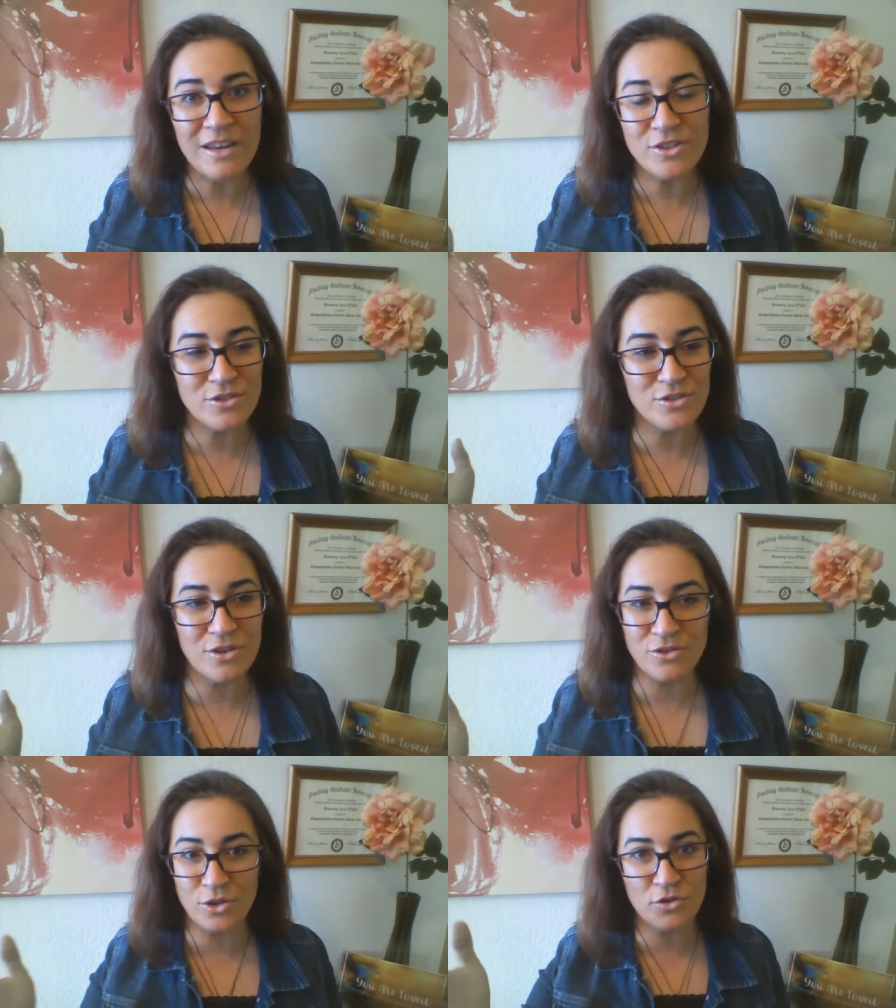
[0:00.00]

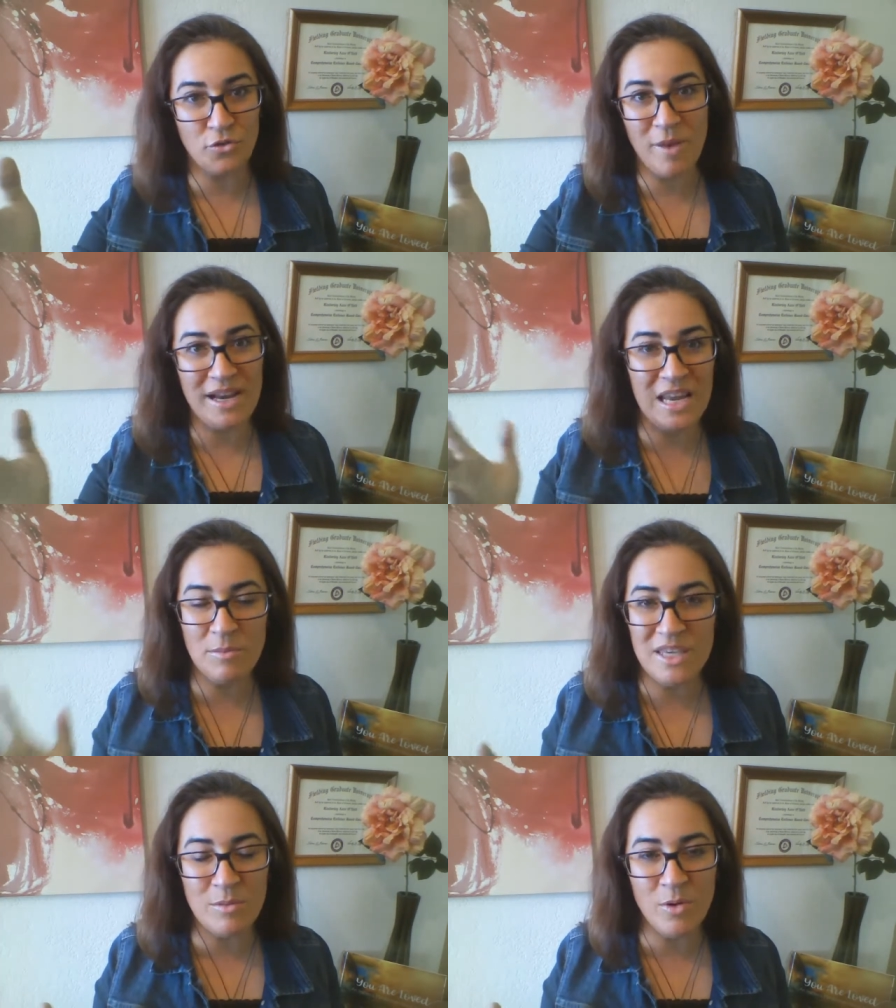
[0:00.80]
Just search for my
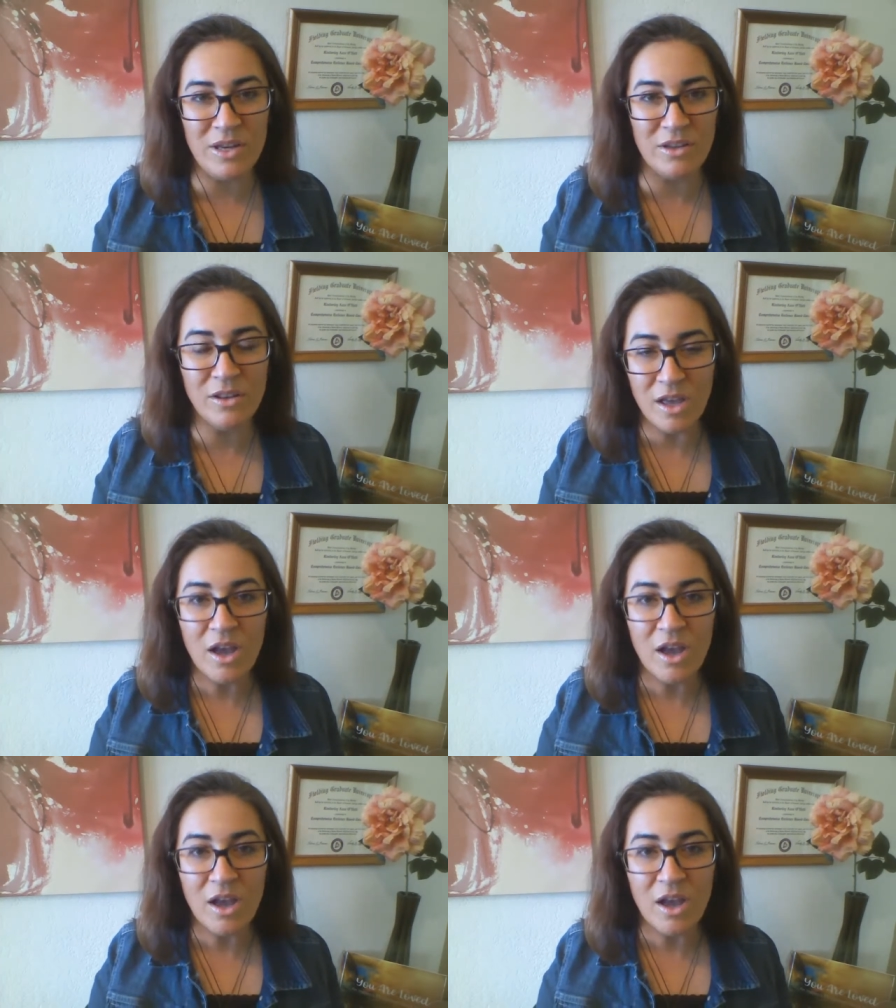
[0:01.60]
name, Kim O'Neill,